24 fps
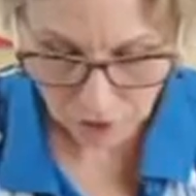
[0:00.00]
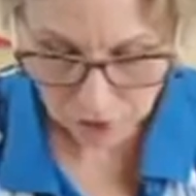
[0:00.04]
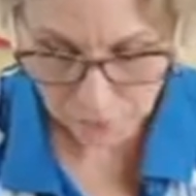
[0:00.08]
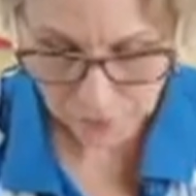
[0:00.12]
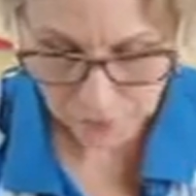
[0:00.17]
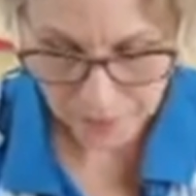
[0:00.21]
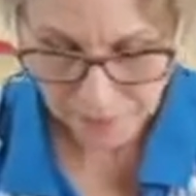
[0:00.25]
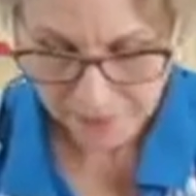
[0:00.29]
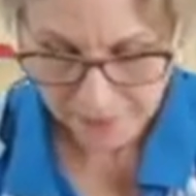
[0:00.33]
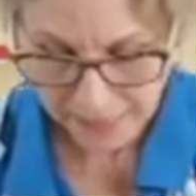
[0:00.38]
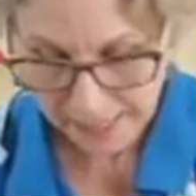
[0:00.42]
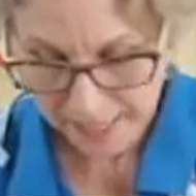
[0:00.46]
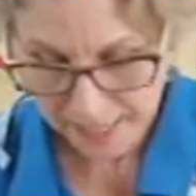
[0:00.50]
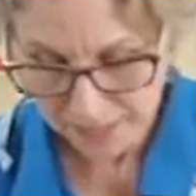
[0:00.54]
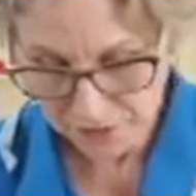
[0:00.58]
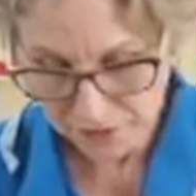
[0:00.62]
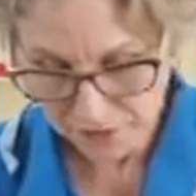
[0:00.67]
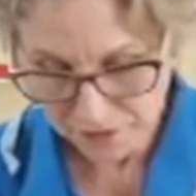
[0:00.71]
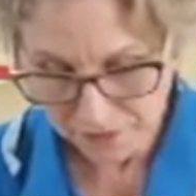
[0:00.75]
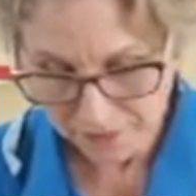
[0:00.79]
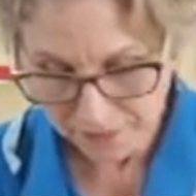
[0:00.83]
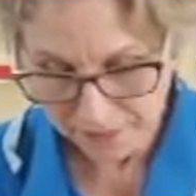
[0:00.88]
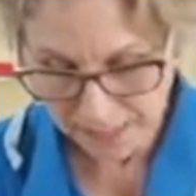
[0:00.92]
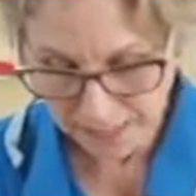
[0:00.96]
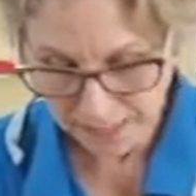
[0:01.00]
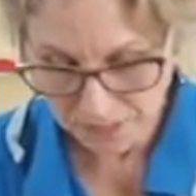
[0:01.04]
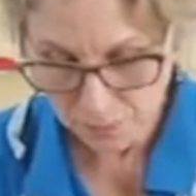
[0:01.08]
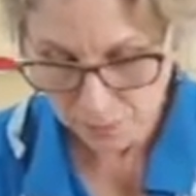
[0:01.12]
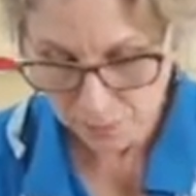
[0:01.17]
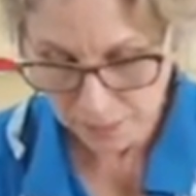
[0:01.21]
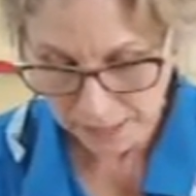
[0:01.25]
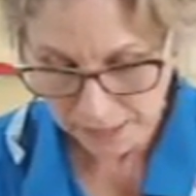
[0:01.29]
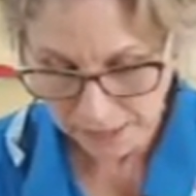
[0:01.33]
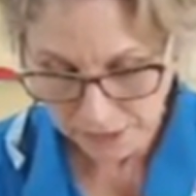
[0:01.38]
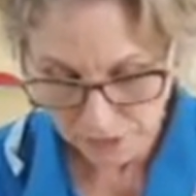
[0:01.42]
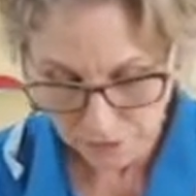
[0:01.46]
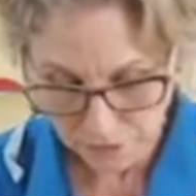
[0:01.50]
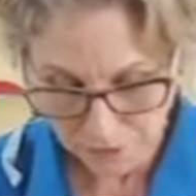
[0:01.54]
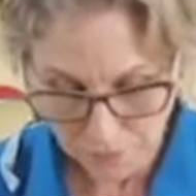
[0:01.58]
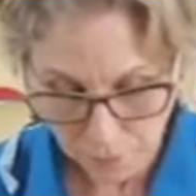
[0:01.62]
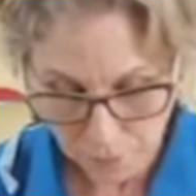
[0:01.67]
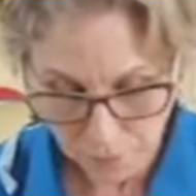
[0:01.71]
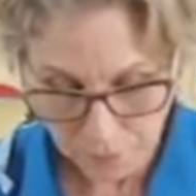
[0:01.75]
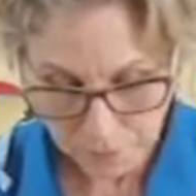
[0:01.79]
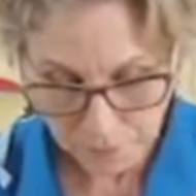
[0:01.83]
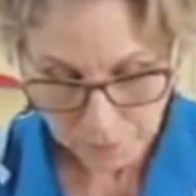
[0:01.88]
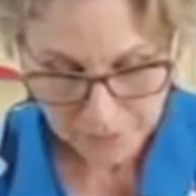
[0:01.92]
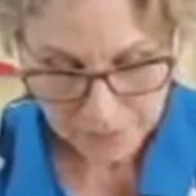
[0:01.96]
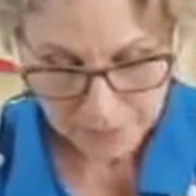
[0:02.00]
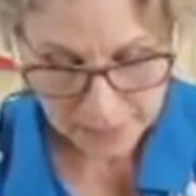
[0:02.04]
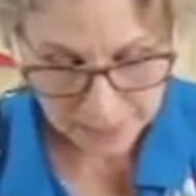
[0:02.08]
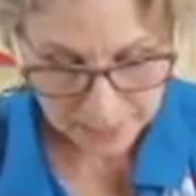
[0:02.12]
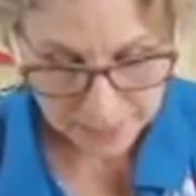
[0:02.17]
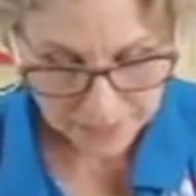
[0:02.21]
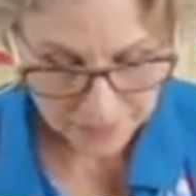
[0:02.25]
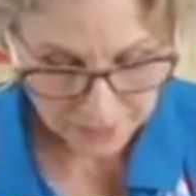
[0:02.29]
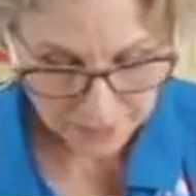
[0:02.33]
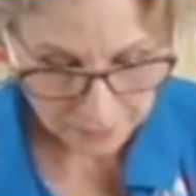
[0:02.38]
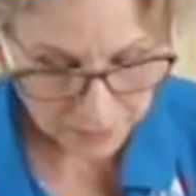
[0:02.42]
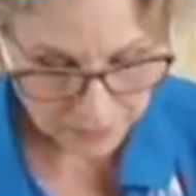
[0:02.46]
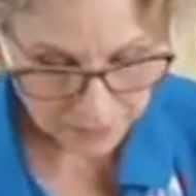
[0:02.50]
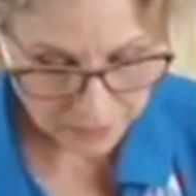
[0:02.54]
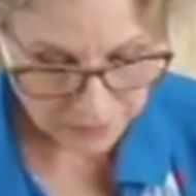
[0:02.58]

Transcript: around the edges, and that's what I look for. If I'm going